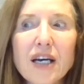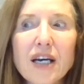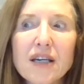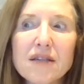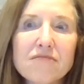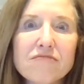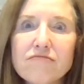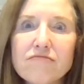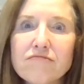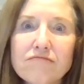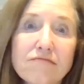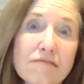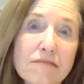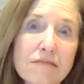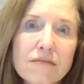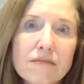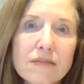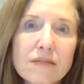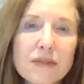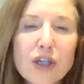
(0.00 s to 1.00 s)
a
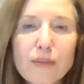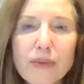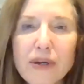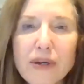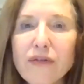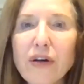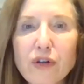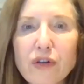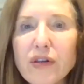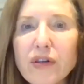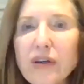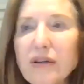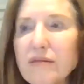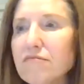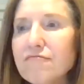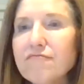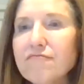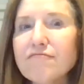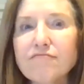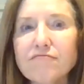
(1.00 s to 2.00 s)
little bit of everything.
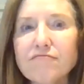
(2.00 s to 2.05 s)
